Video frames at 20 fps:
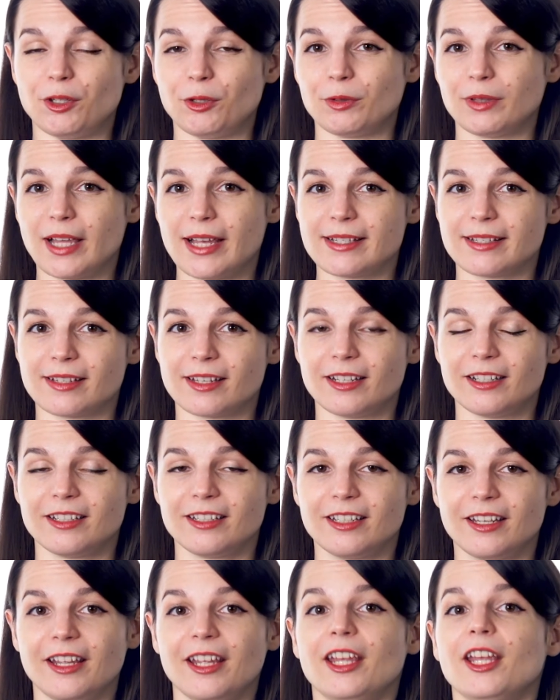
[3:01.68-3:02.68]
new lesson.
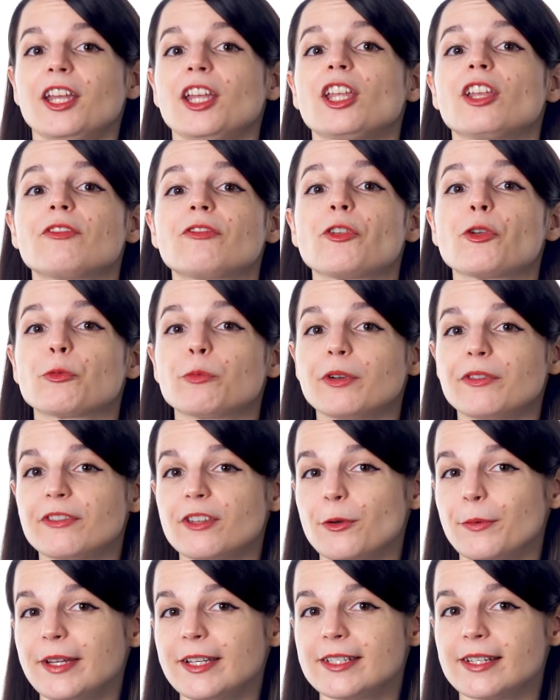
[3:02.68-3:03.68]
If you're
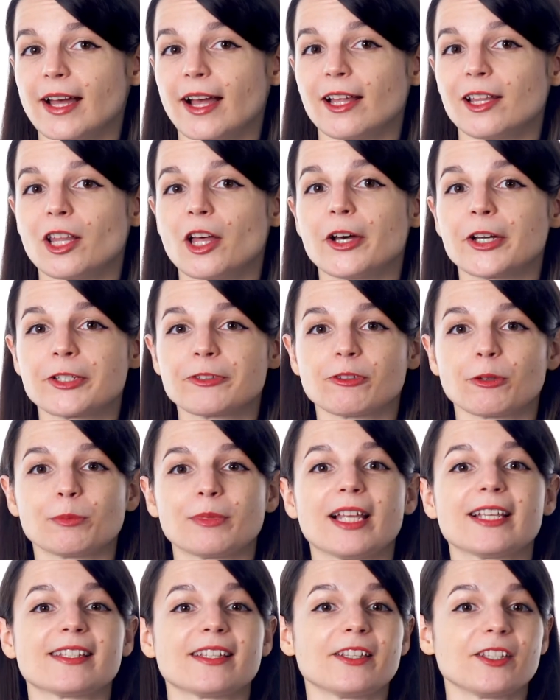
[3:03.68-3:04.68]
reviewing dialogues from
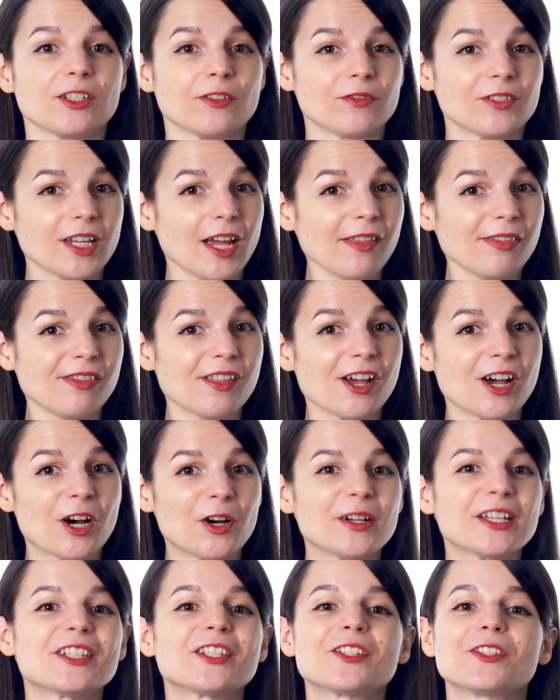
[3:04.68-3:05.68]
lessons you've done
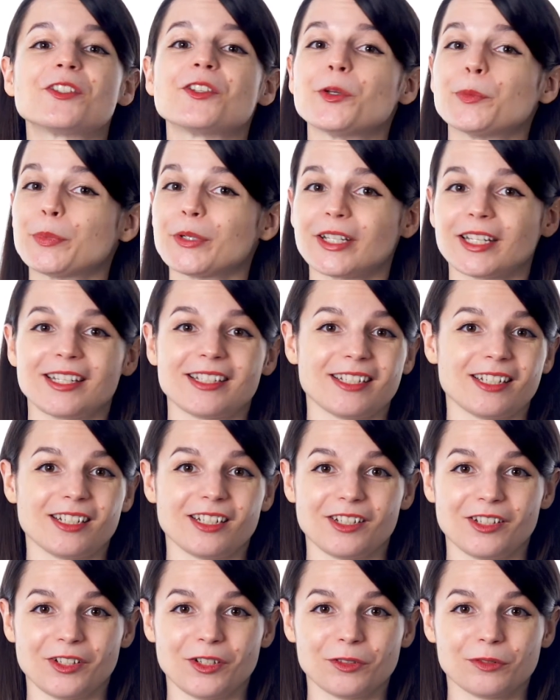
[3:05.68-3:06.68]
though, it's super easy
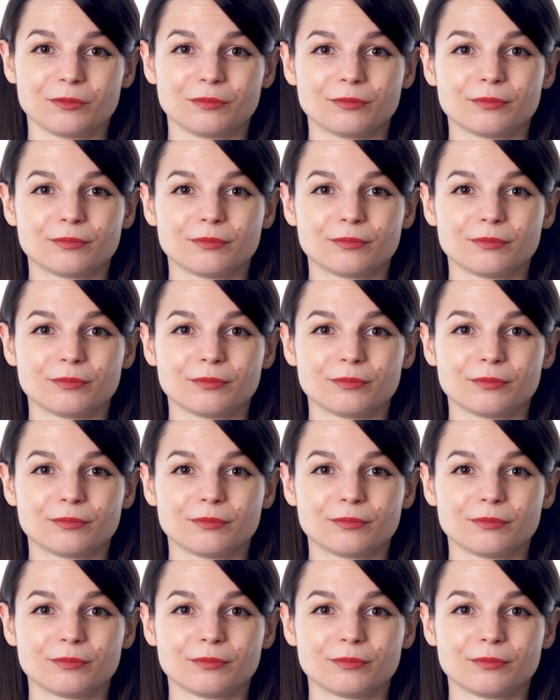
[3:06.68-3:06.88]
to do.